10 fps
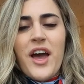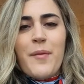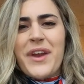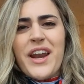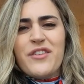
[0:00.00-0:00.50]

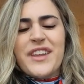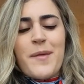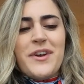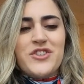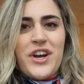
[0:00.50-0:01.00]
and I don't
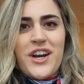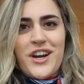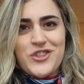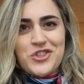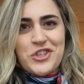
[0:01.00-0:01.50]
think I'm gonna try it
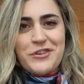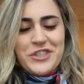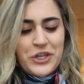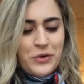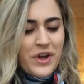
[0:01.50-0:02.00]
on. I'll just show it
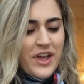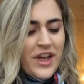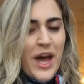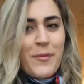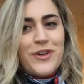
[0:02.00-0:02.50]
to you.
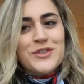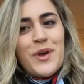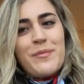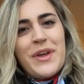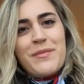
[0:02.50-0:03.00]
Also,
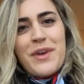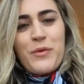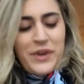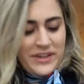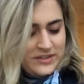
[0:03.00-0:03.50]
I pinned
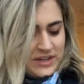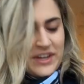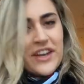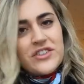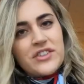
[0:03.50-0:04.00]
my wings
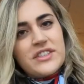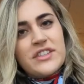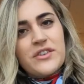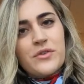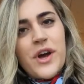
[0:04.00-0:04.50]
on it just
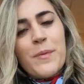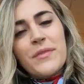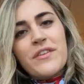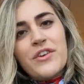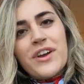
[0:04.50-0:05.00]
to
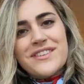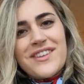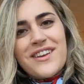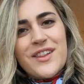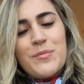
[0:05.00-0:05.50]
give you guys a
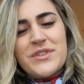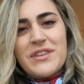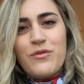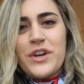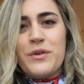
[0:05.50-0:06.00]
little glimpse
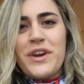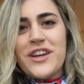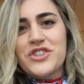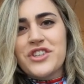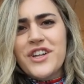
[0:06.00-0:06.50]
of what it would
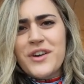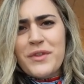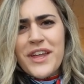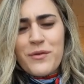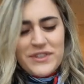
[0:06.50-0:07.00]
actually
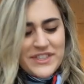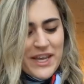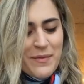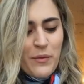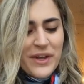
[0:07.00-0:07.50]
look like once I
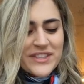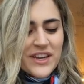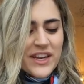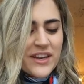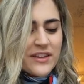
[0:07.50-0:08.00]
get my wings
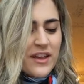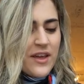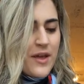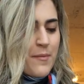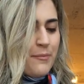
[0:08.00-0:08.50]
on it.
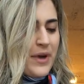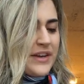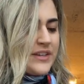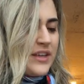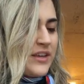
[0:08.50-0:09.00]

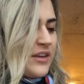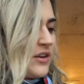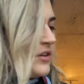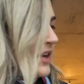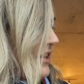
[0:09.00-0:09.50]
But
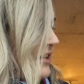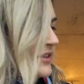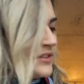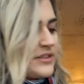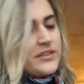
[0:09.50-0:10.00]
here
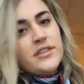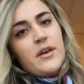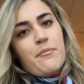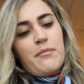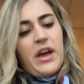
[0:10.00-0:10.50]
is
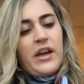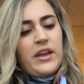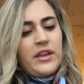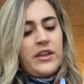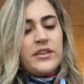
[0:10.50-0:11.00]

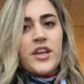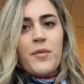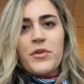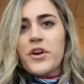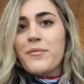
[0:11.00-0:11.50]
my
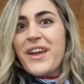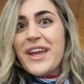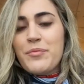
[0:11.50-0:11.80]
topper, my